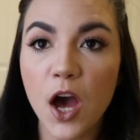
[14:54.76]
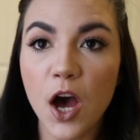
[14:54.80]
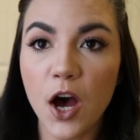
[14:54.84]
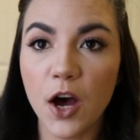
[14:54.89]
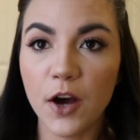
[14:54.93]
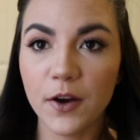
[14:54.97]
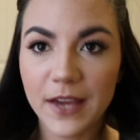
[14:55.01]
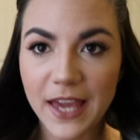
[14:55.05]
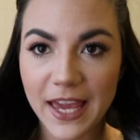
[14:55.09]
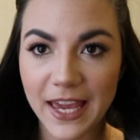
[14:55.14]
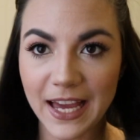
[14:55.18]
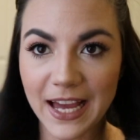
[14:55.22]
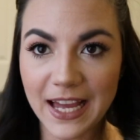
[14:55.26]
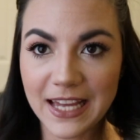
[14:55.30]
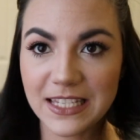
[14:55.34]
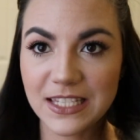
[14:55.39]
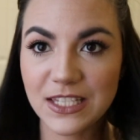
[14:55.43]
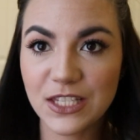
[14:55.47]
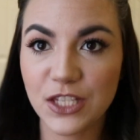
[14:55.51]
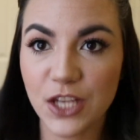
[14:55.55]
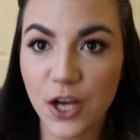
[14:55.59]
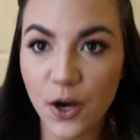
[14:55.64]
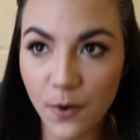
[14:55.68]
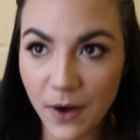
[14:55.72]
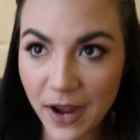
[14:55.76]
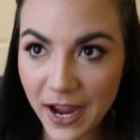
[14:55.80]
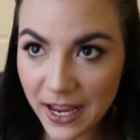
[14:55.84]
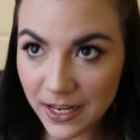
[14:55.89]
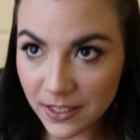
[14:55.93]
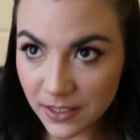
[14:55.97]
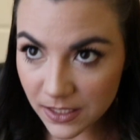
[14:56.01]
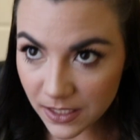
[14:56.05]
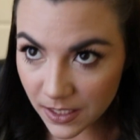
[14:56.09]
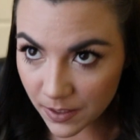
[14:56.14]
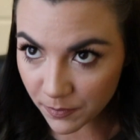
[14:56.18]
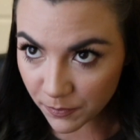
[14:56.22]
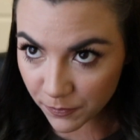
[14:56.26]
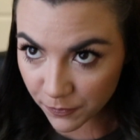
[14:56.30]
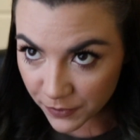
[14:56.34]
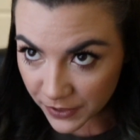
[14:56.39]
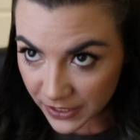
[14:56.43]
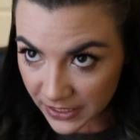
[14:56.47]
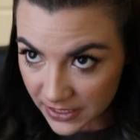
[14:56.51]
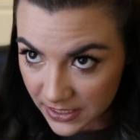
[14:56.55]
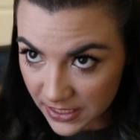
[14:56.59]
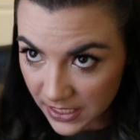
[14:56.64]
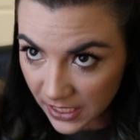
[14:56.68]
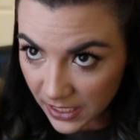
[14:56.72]
Okay guys, so I ended up
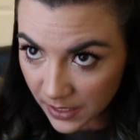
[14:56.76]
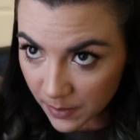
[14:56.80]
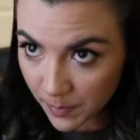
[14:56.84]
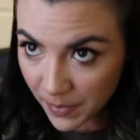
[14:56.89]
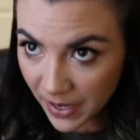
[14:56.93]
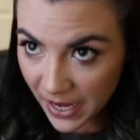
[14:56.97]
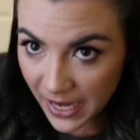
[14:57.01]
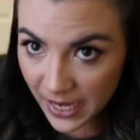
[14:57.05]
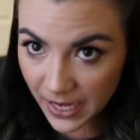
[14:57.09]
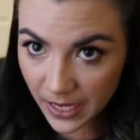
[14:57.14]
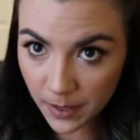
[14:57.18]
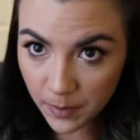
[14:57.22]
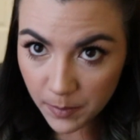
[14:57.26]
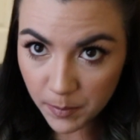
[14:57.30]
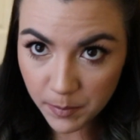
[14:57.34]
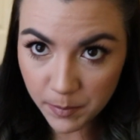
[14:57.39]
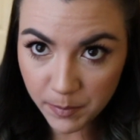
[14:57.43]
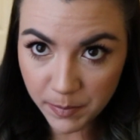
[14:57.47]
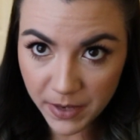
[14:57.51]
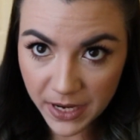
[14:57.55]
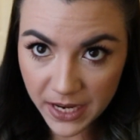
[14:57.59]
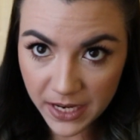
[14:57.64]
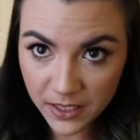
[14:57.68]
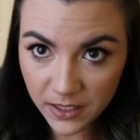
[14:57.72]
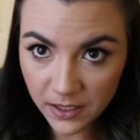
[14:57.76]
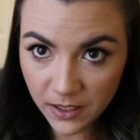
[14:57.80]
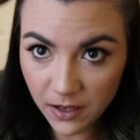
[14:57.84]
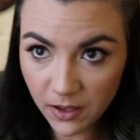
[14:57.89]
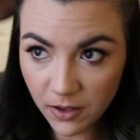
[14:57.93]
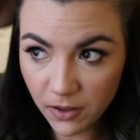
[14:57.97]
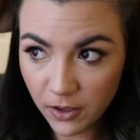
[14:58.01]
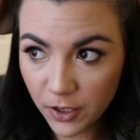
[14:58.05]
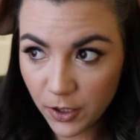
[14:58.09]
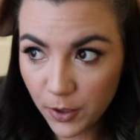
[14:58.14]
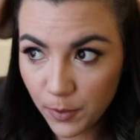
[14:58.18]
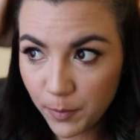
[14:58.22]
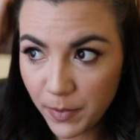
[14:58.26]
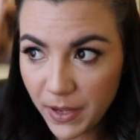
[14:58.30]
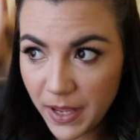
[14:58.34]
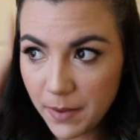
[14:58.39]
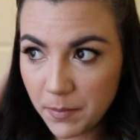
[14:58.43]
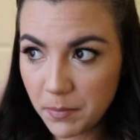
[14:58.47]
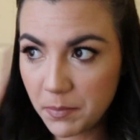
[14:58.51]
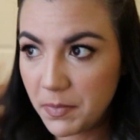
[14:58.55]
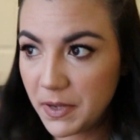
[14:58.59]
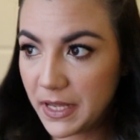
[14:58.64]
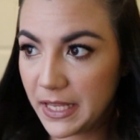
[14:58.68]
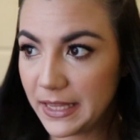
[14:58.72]
fixing my bun a little
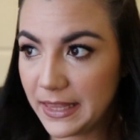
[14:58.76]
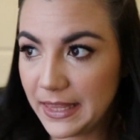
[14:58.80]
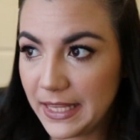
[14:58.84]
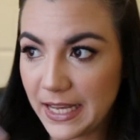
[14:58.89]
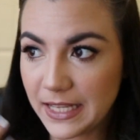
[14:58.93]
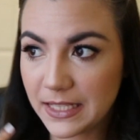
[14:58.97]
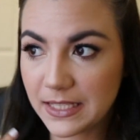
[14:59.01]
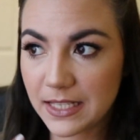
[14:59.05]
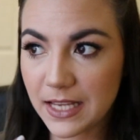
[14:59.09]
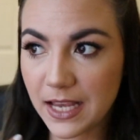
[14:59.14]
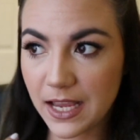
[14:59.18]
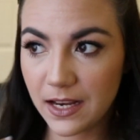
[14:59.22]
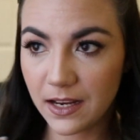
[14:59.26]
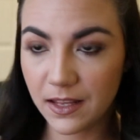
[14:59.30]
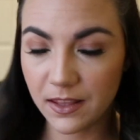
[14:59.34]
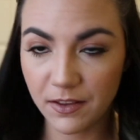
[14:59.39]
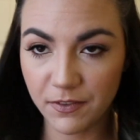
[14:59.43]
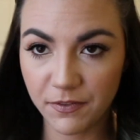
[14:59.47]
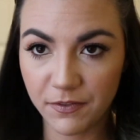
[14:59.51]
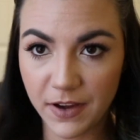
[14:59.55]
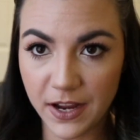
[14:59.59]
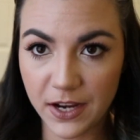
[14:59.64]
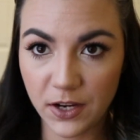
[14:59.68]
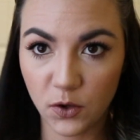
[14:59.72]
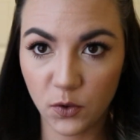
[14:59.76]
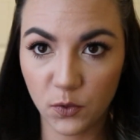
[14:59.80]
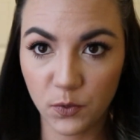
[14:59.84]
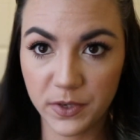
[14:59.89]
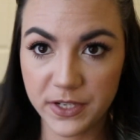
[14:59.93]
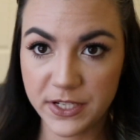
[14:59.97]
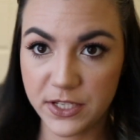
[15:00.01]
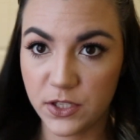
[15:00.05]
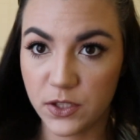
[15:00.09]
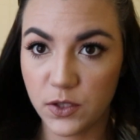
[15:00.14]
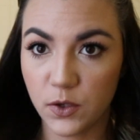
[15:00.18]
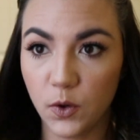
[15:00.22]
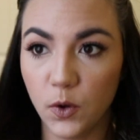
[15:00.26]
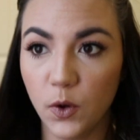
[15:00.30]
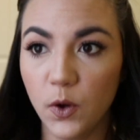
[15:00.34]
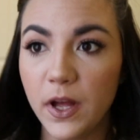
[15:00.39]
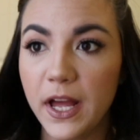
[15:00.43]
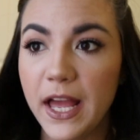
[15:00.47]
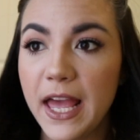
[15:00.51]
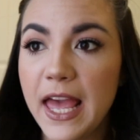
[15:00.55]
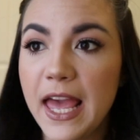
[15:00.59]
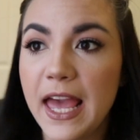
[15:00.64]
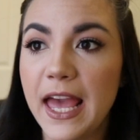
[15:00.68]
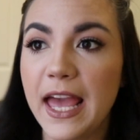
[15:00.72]
bit, but that's kind of the final
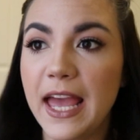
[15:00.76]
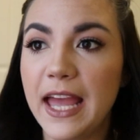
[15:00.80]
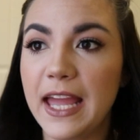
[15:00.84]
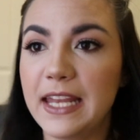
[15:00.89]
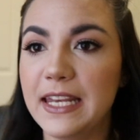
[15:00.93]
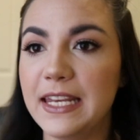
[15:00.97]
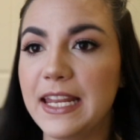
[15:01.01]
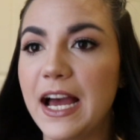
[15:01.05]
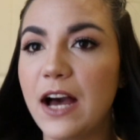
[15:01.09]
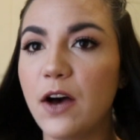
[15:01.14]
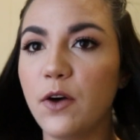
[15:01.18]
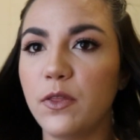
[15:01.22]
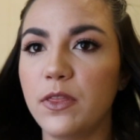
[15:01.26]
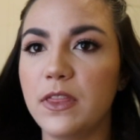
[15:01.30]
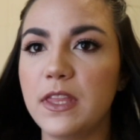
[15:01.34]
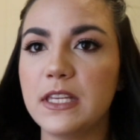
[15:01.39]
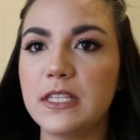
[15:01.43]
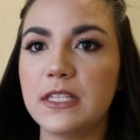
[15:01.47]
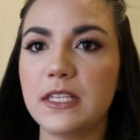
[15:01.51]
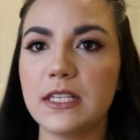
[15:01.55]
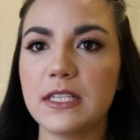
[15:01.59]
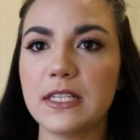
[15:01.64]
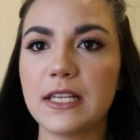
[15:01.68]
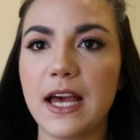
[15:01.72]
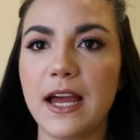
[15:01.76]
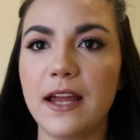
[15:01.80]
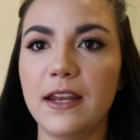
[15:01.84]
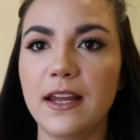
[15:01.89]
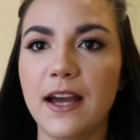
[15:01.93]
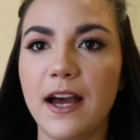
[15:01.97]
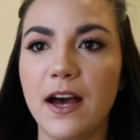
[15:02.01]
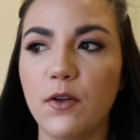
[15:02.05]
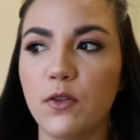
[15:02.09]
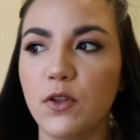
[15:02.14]
result. And now this is kind of how